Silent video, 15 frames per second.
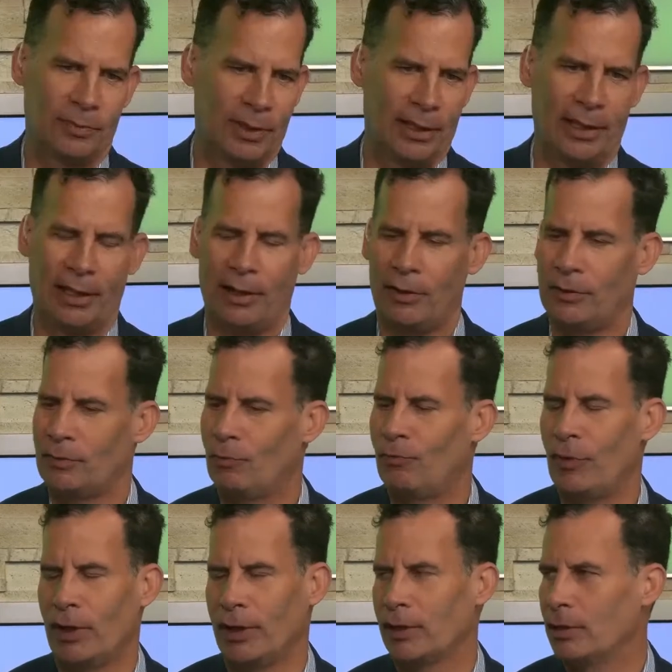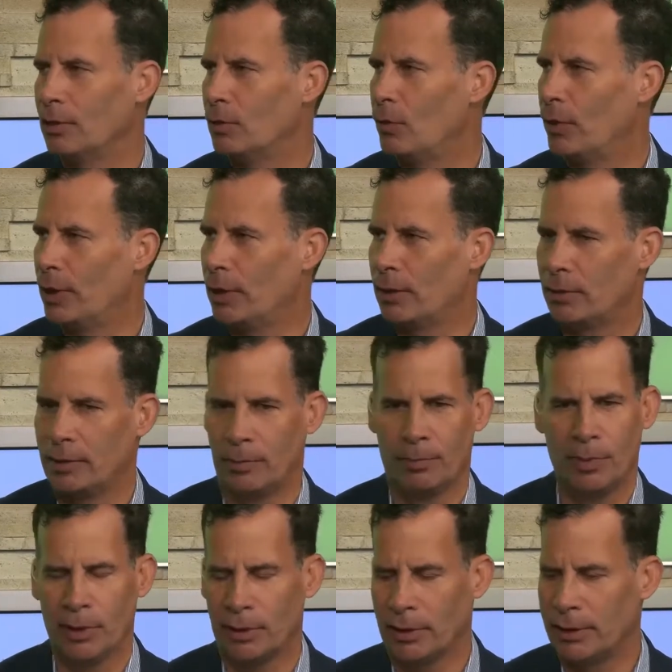you know, a very good lawyer, and
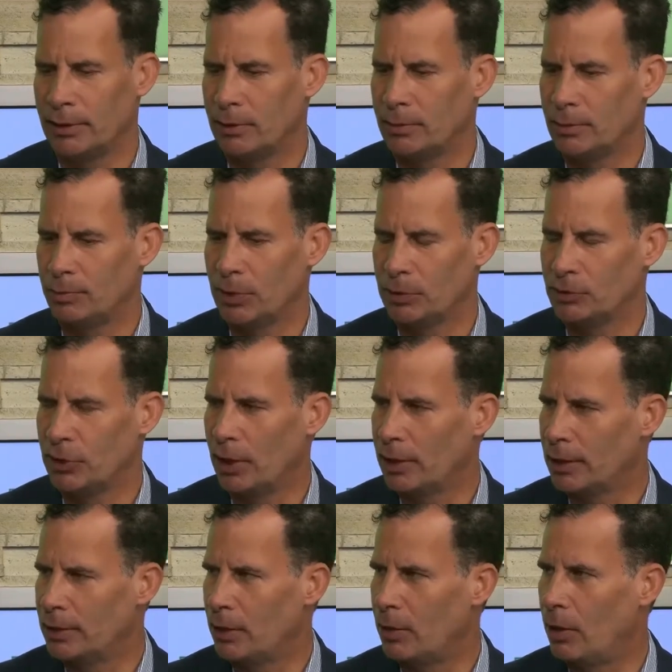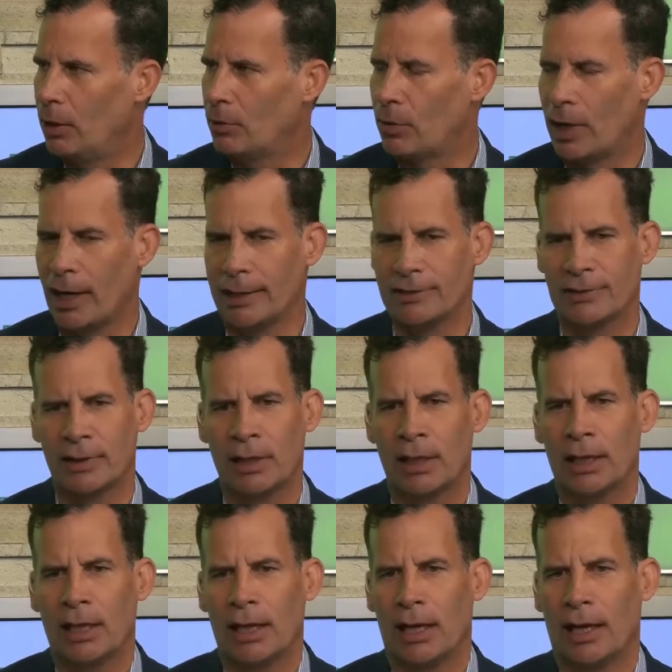Bill Jung in their own rights,
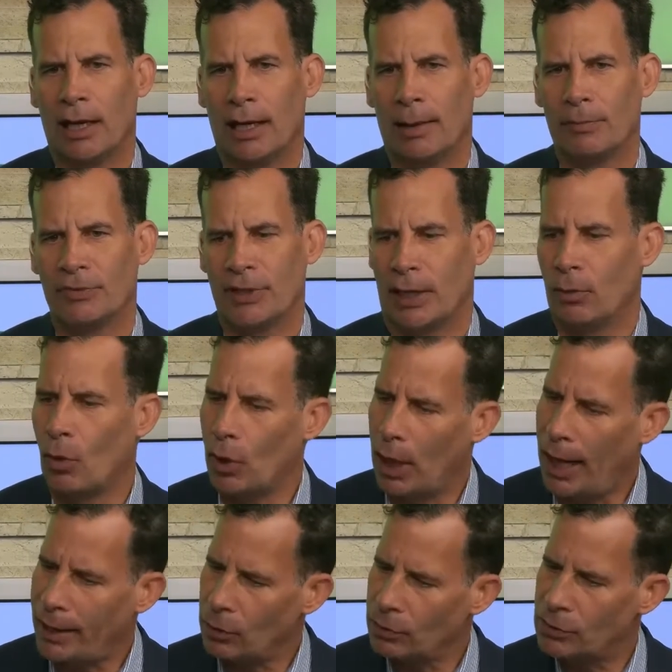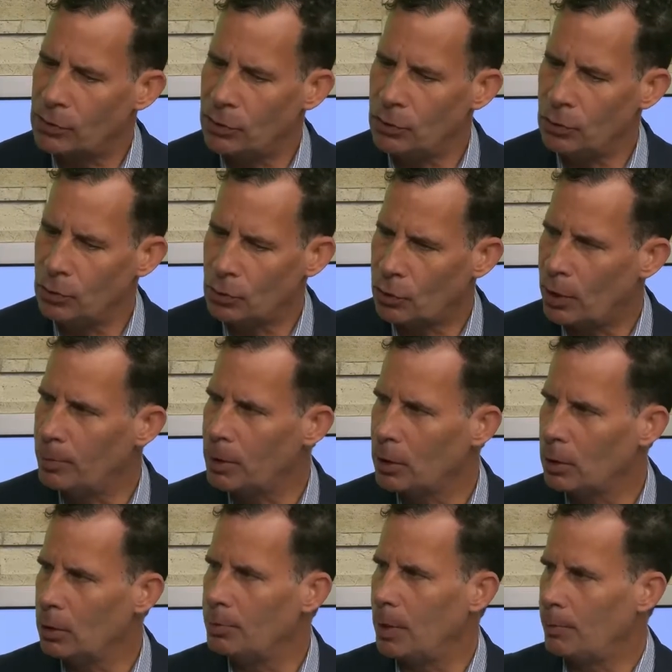said, well, I don't do
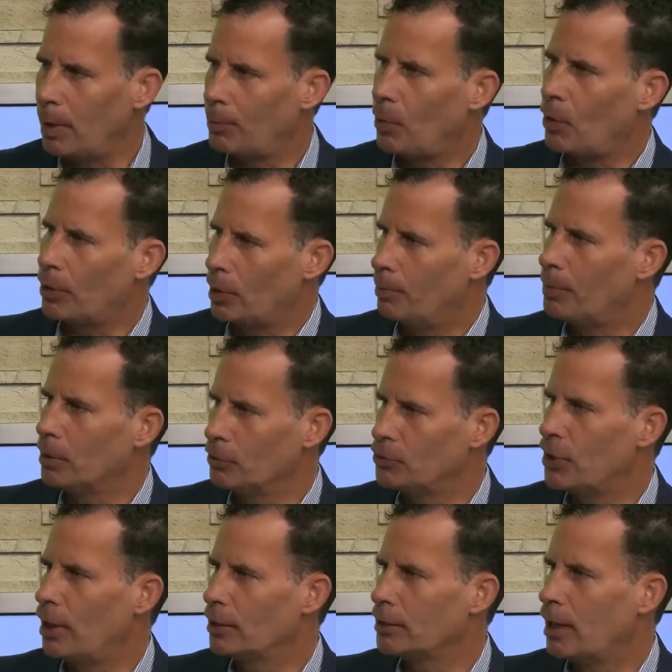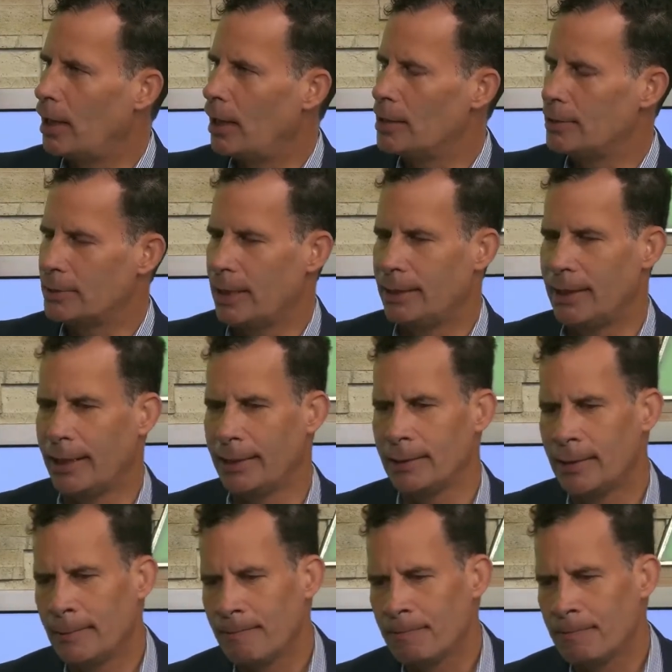criminal, but my partner Bill Jung does. And then